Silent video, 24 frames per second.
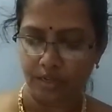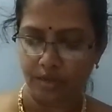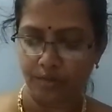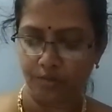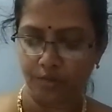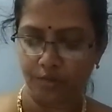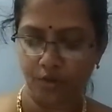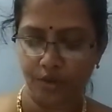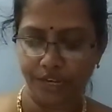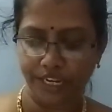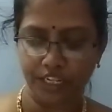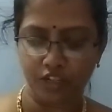
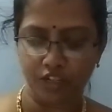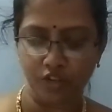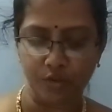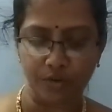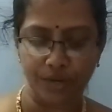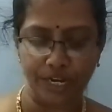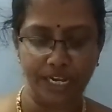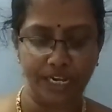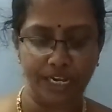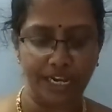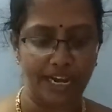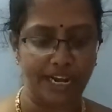going to
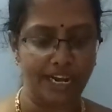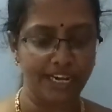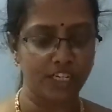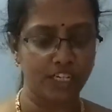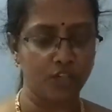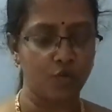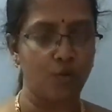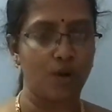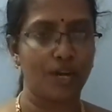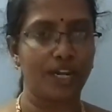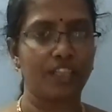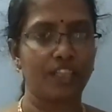
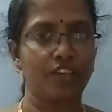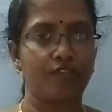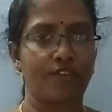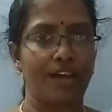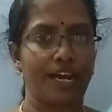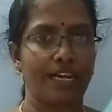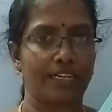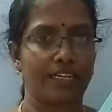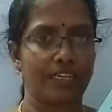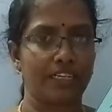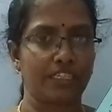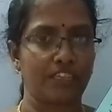recollect what are the
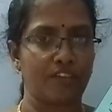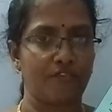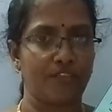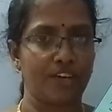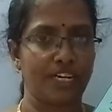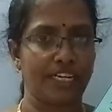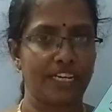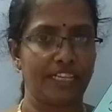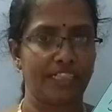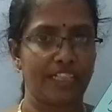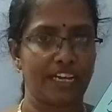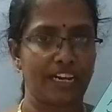factors
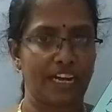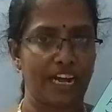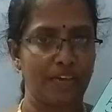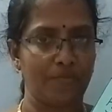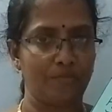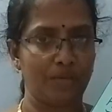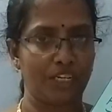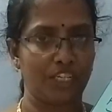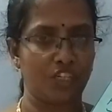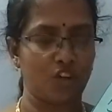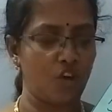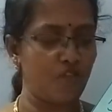affecting the
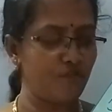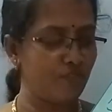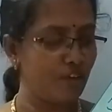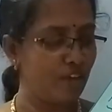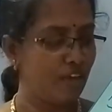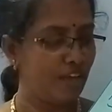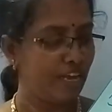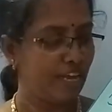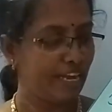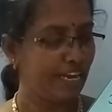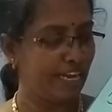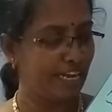climate of
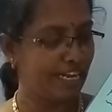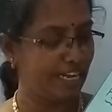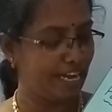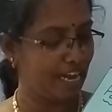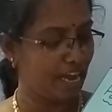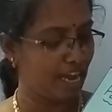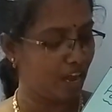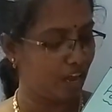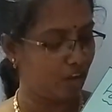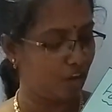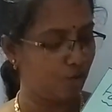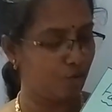
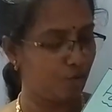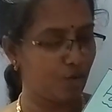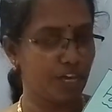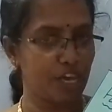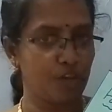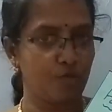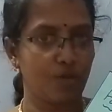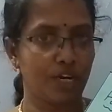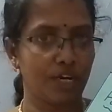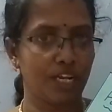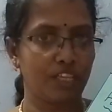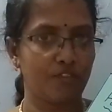India.
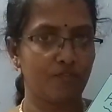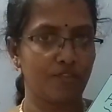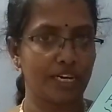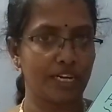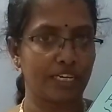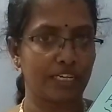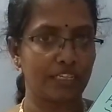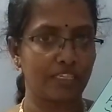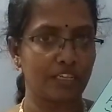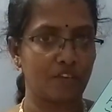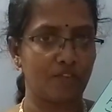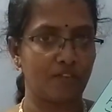Okay, what are the
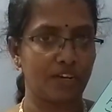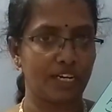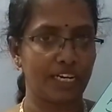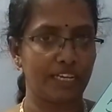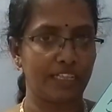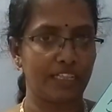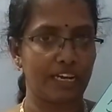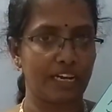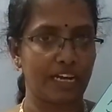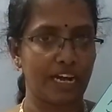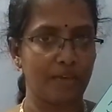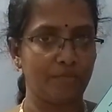factors
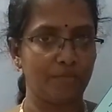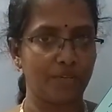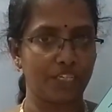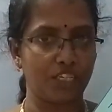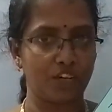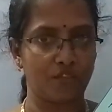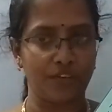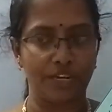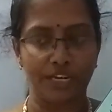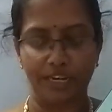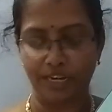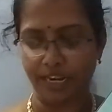affecting the climate
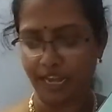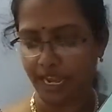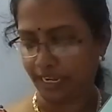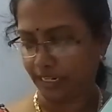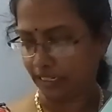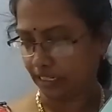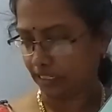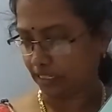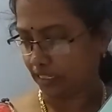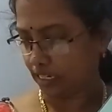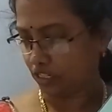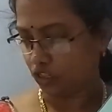of India in
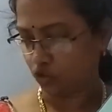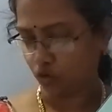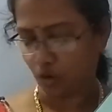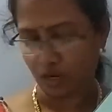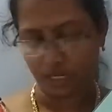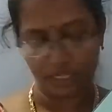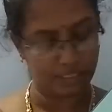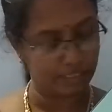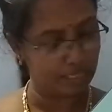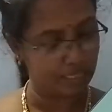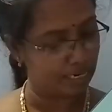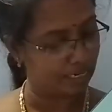the sense,
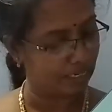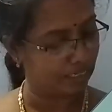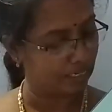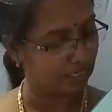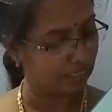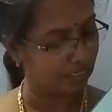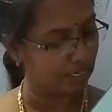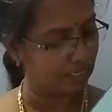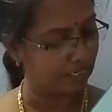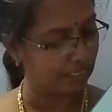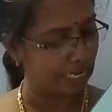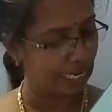what is that in the
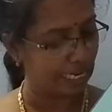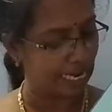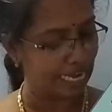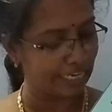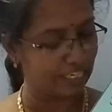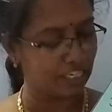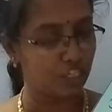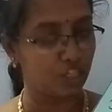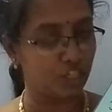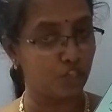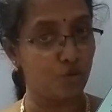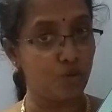sense?
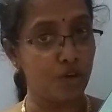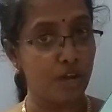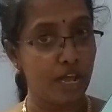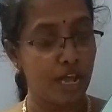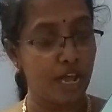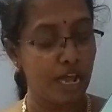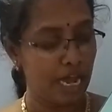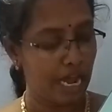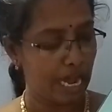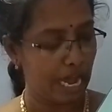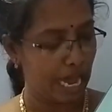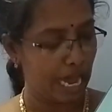Latitude,
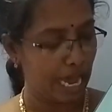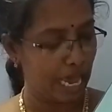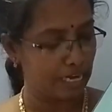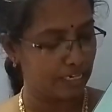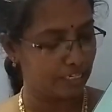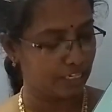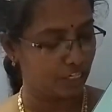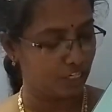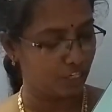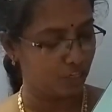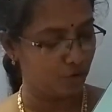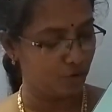
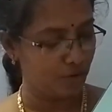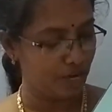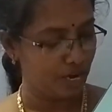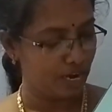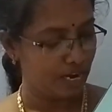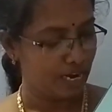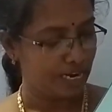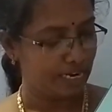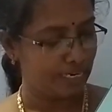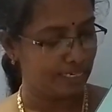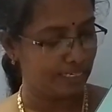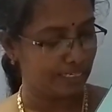altitude,
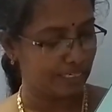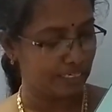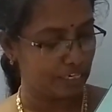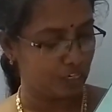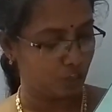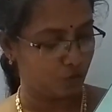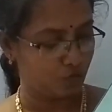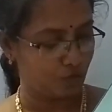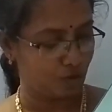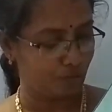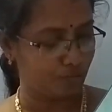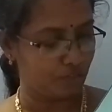
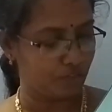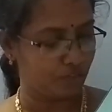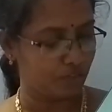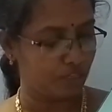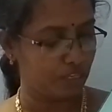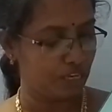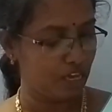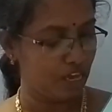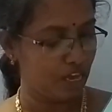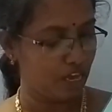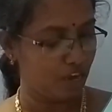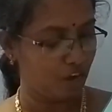distance from the
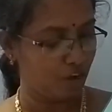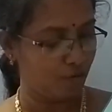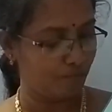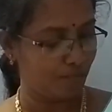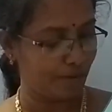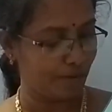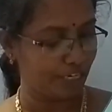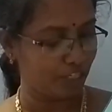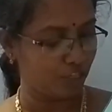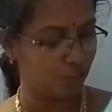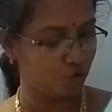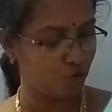sea,
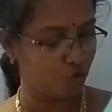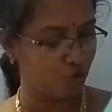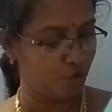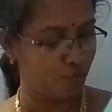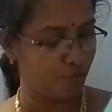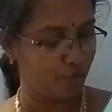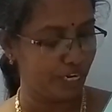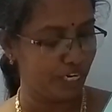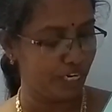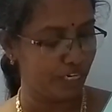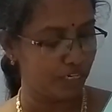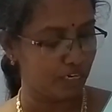monsoon
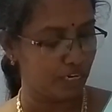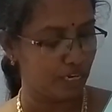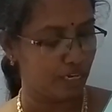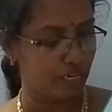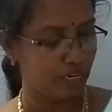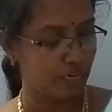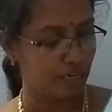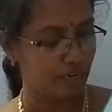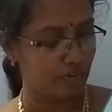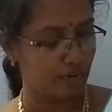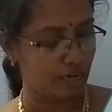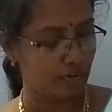wind,
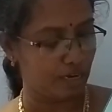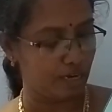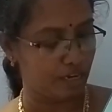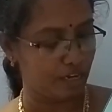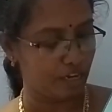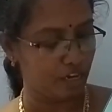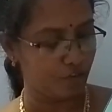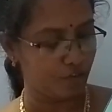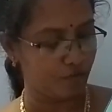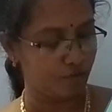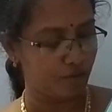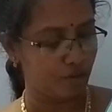
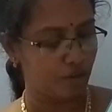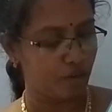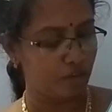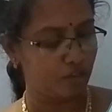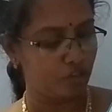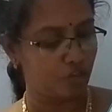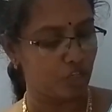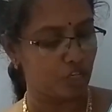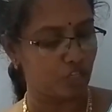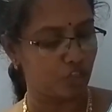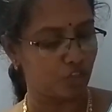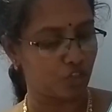relief,
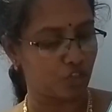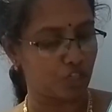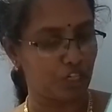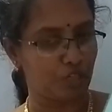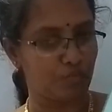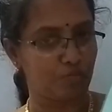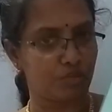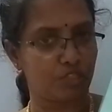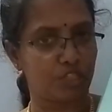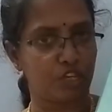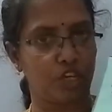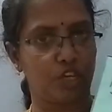jet
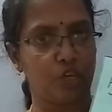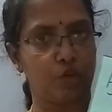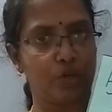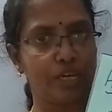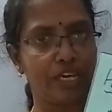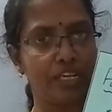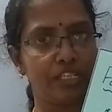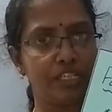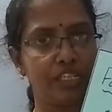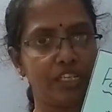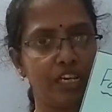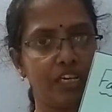streams. You
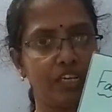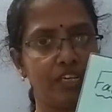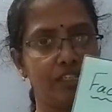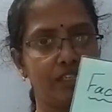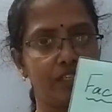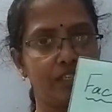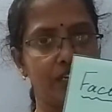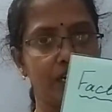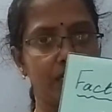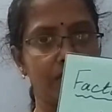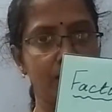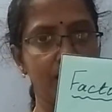can check it,
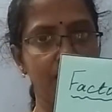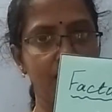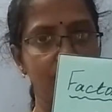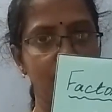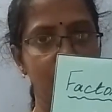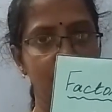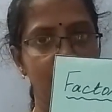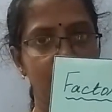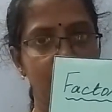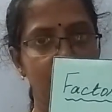children.